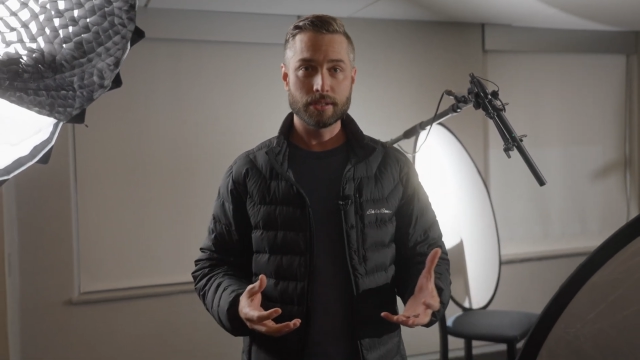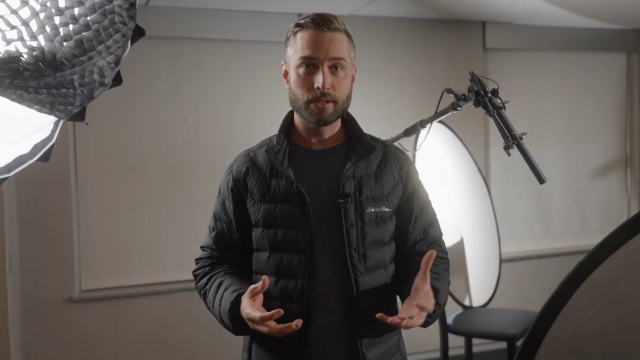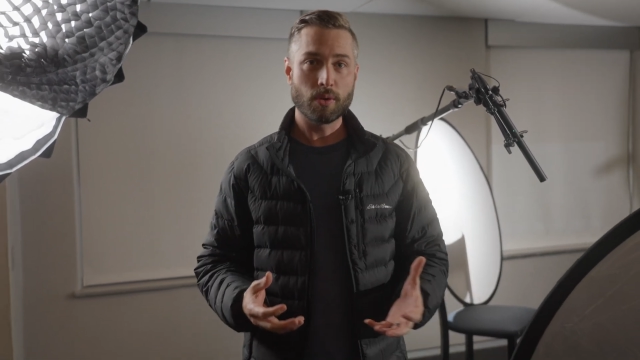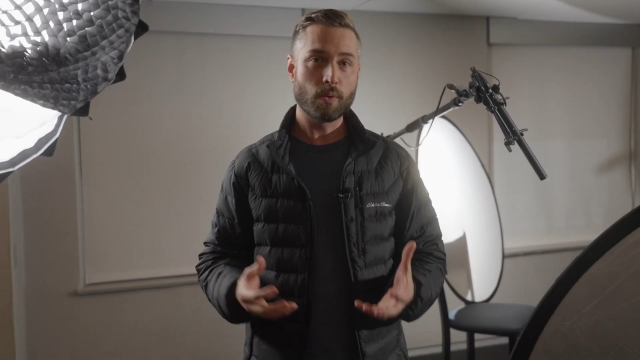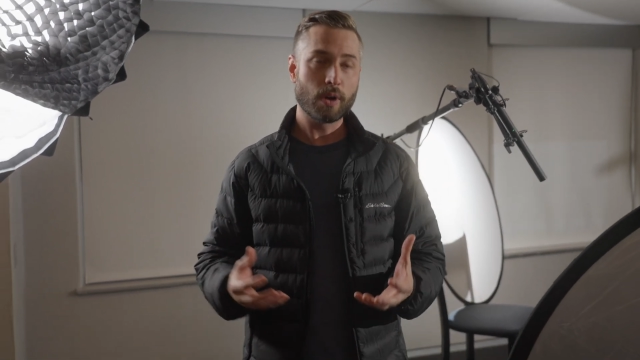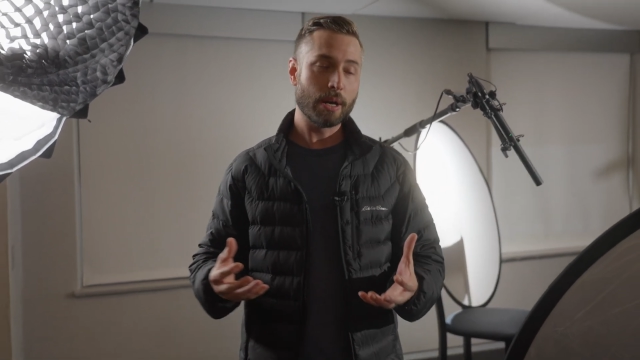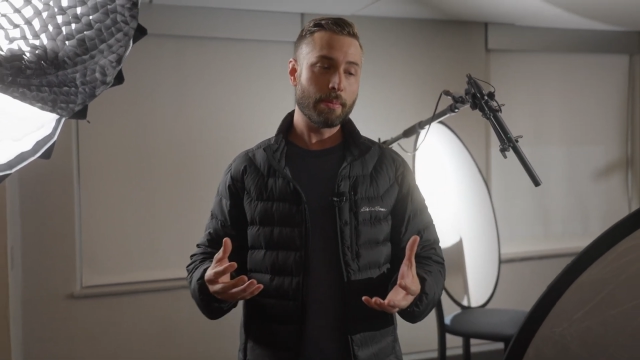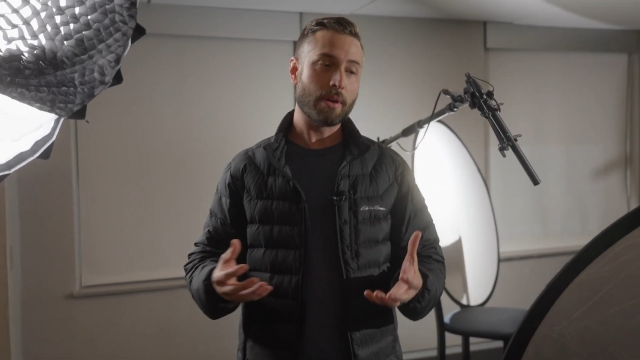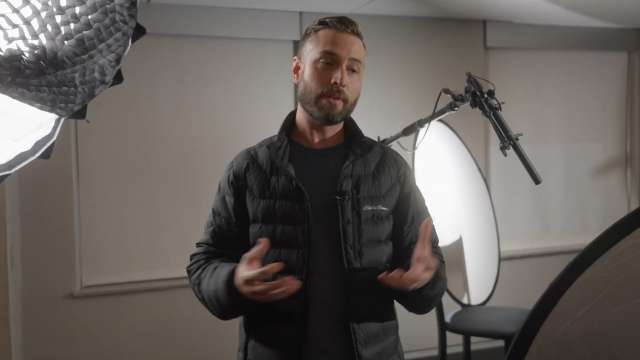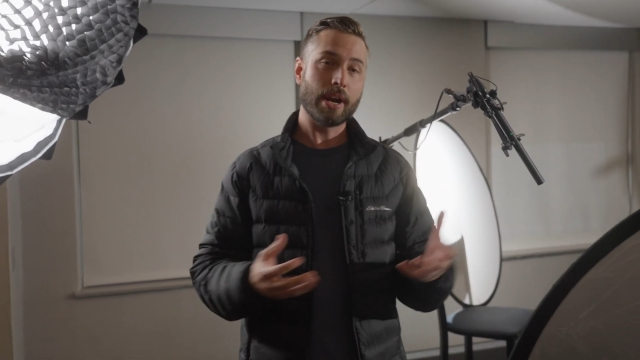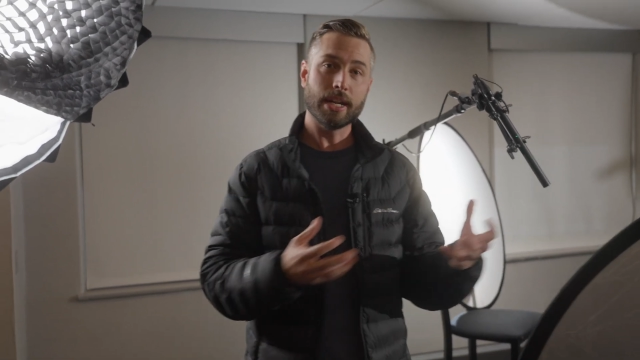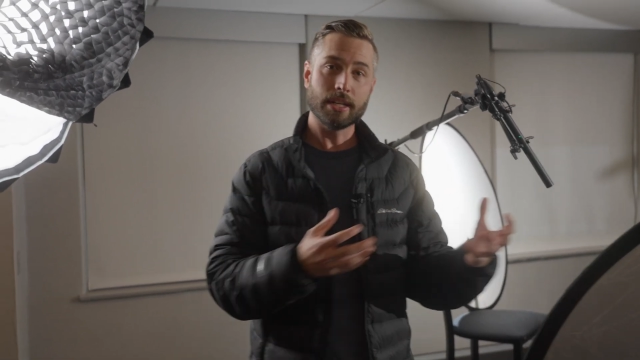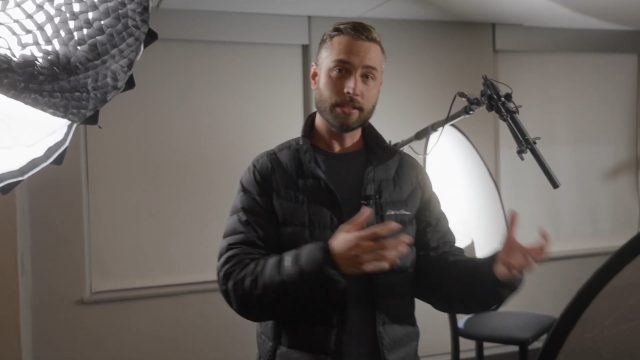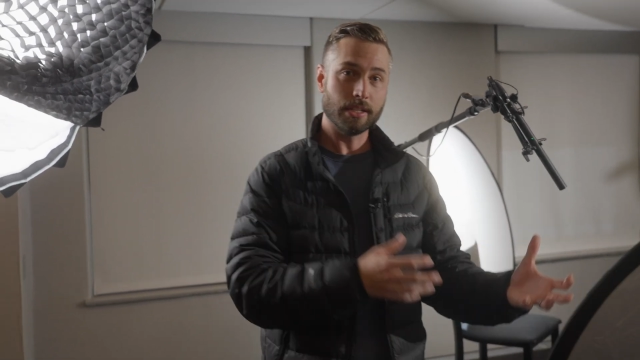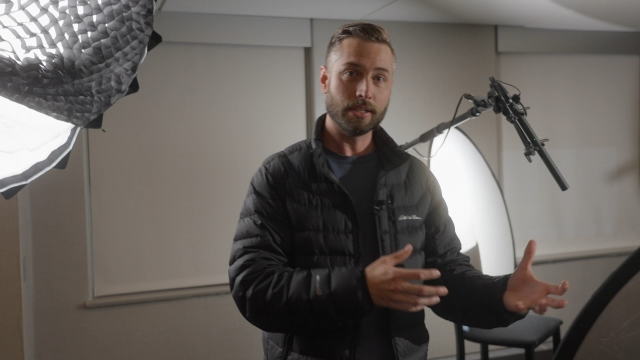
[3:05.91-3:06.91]
Don't worry about
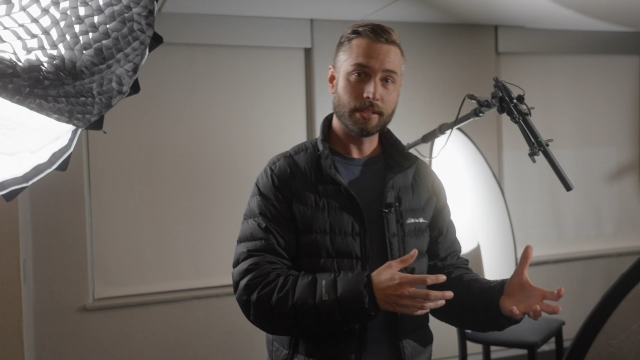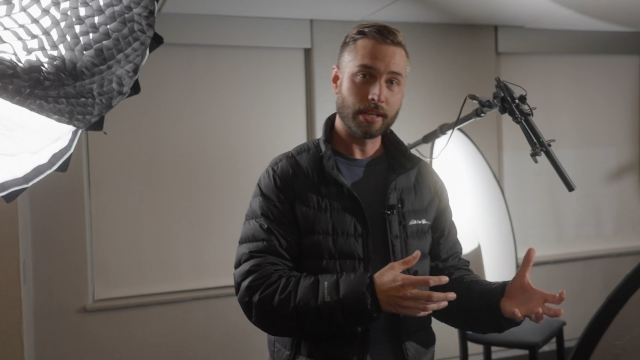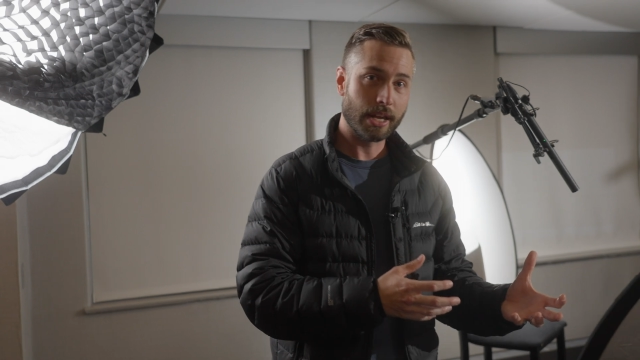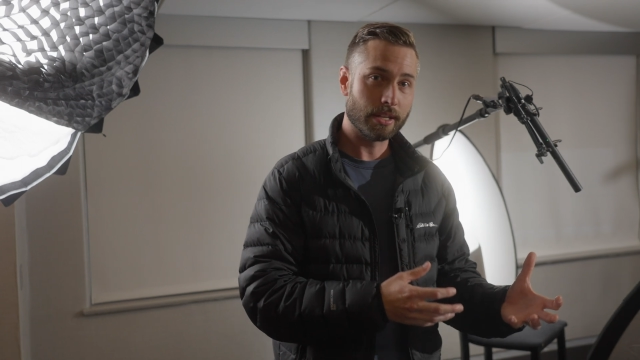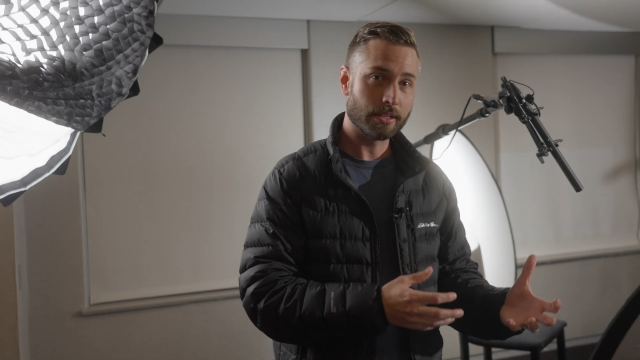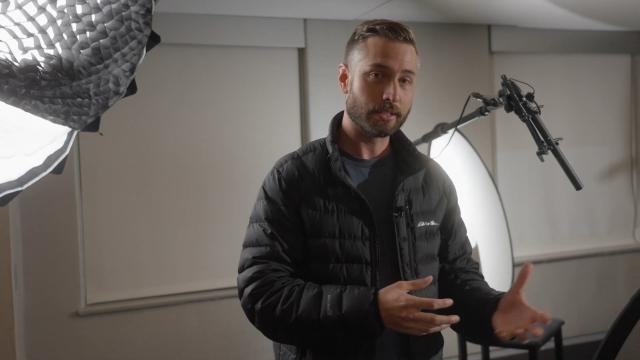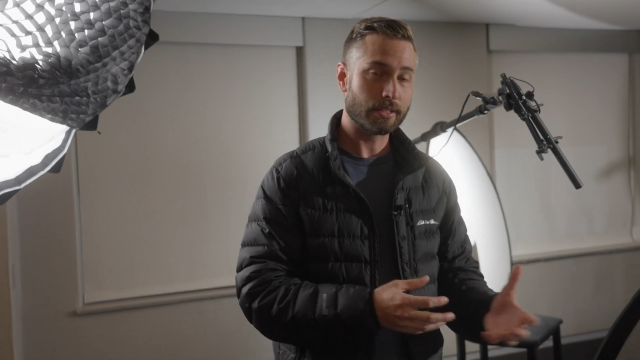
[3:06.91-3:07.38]
renting C-stands.